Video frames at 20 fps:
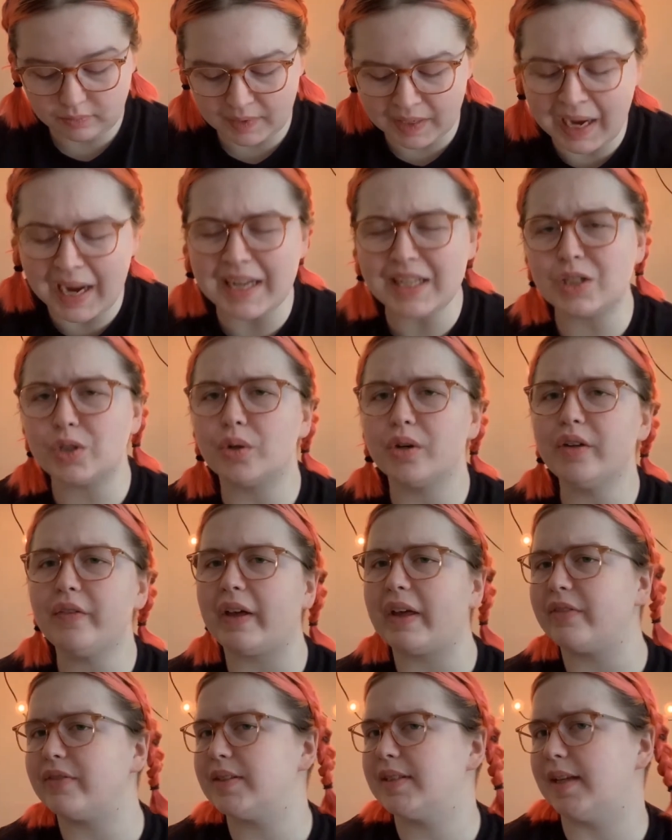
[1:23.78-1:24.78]
I sort of
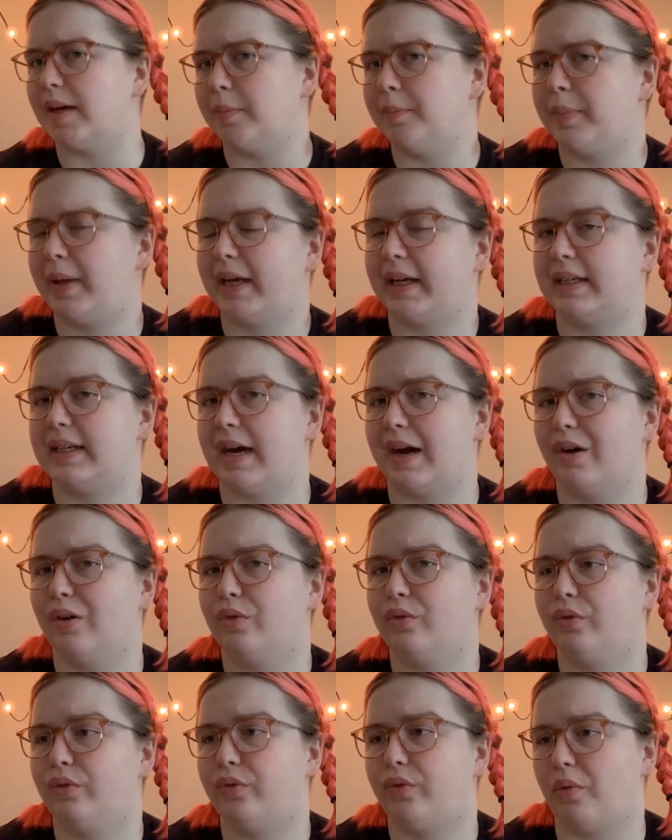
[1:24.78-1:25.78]
have some picked out
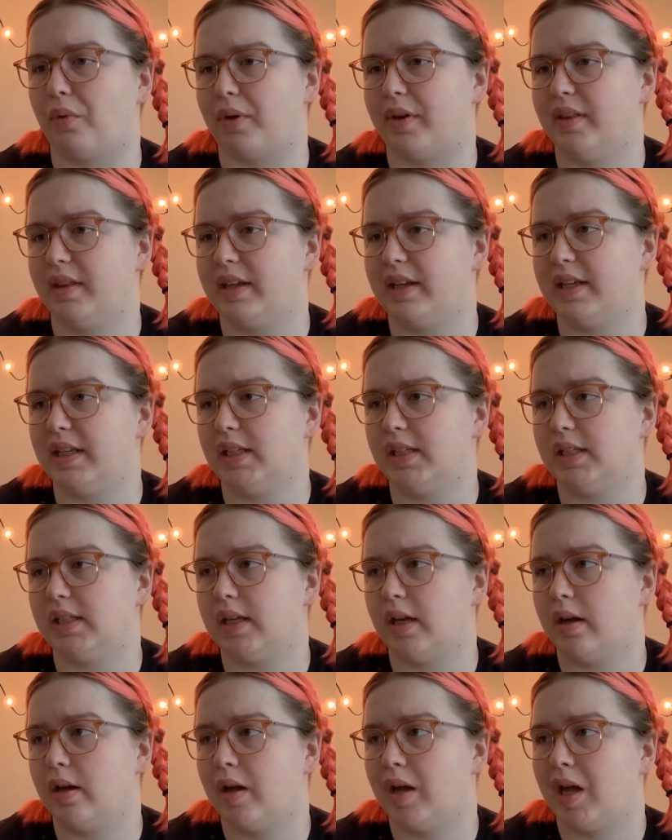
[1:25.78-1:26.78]
for these,
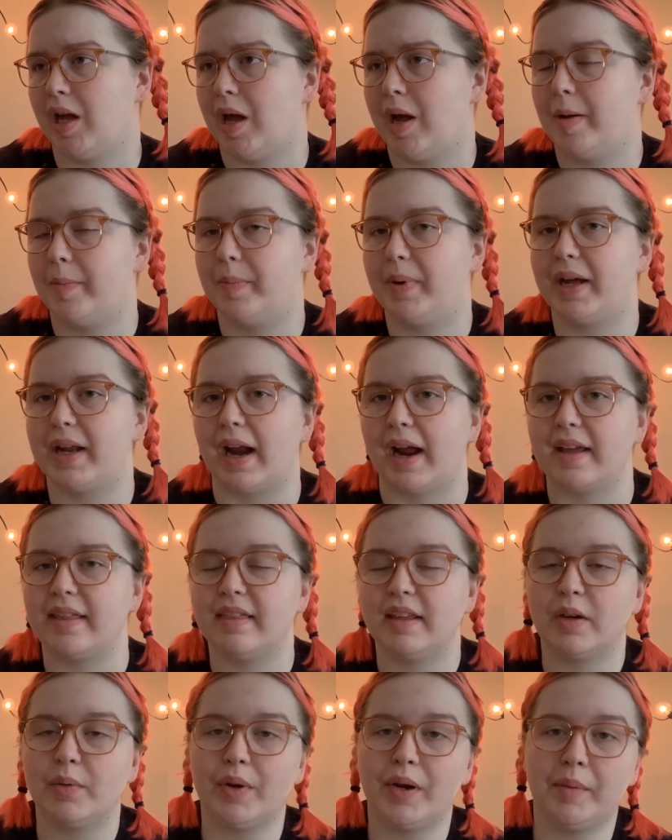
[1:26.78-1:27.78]
but I
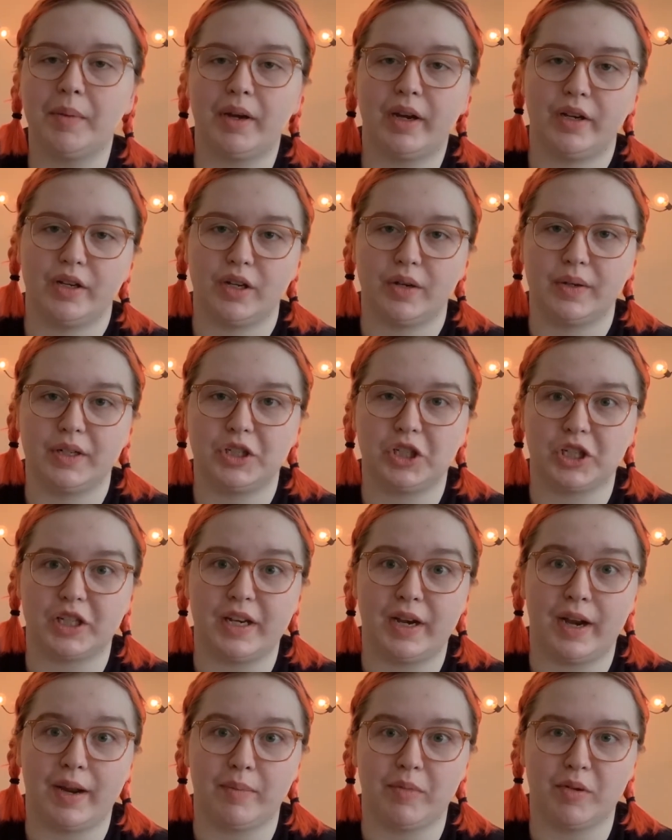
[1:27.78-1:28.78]
think what I'm going to do is just
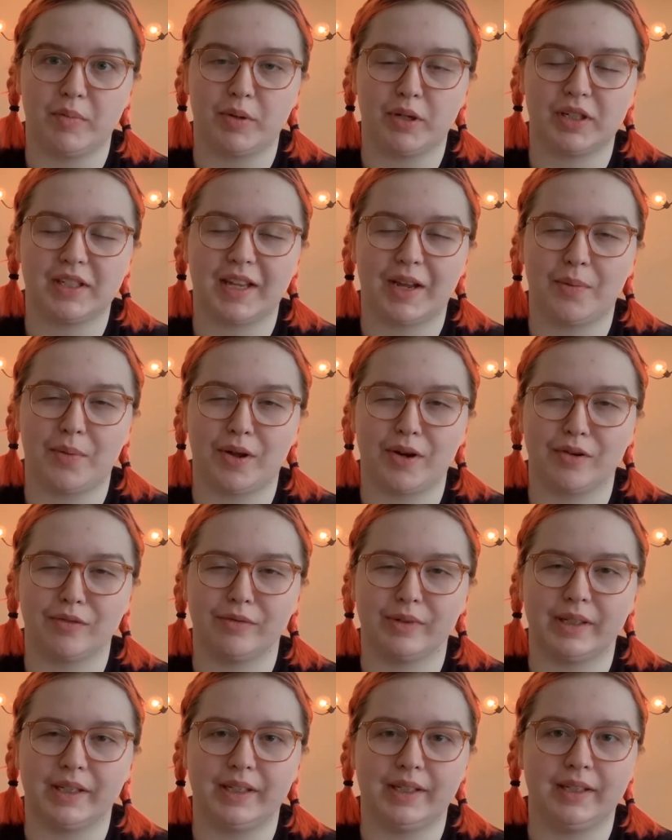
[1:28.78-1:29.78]
name the books I want to
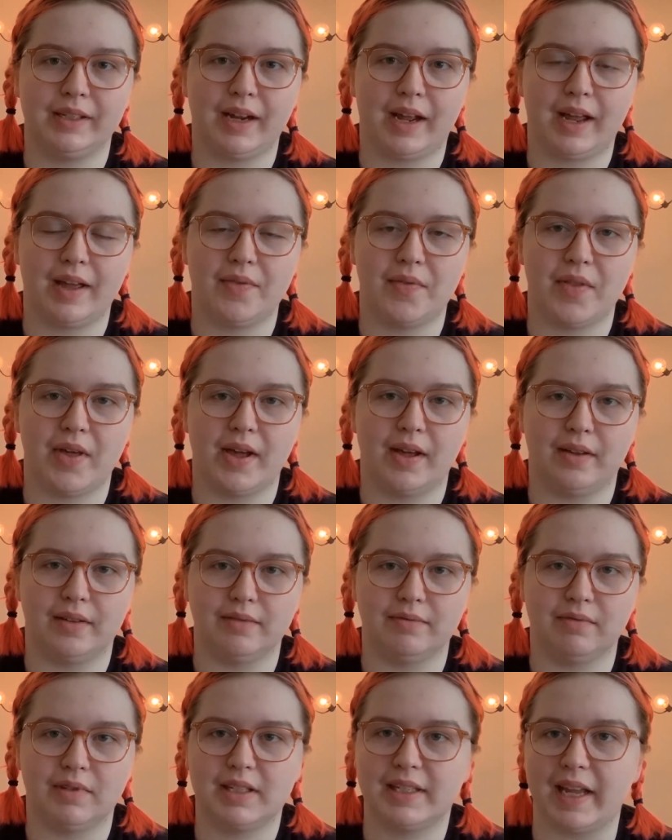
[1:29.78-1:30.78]
read and
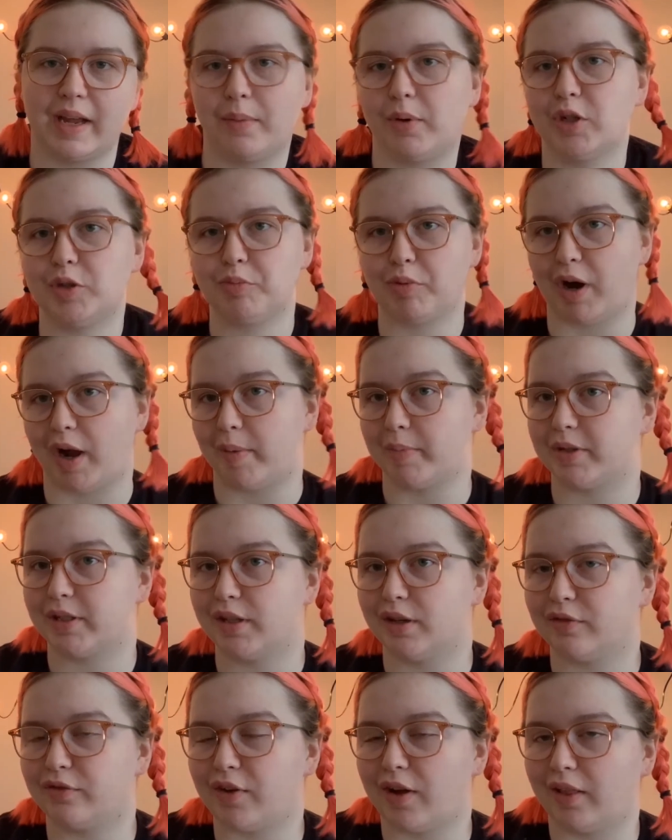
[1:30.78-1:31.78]
then say which prompts
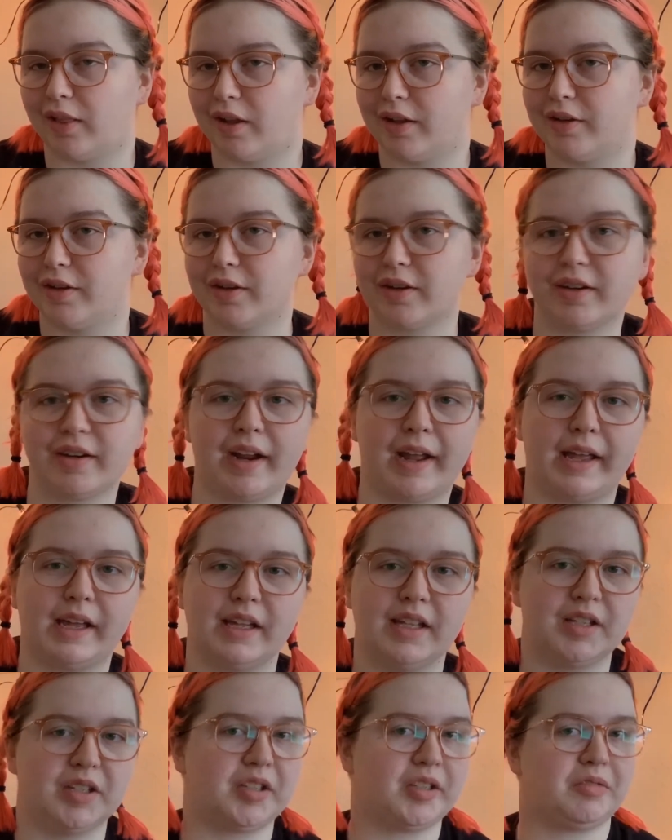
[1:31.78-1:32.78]
they'll fall under,
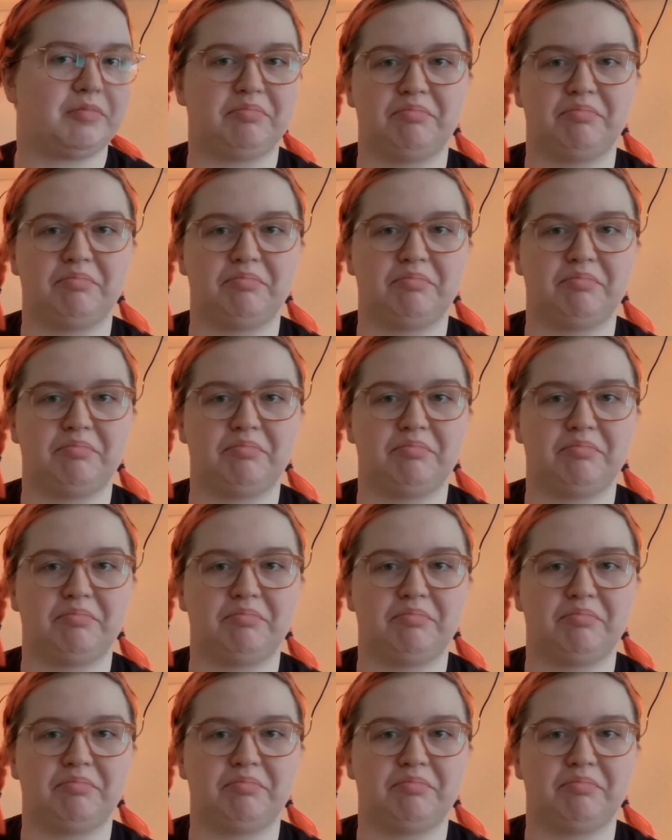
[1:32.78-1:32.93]
and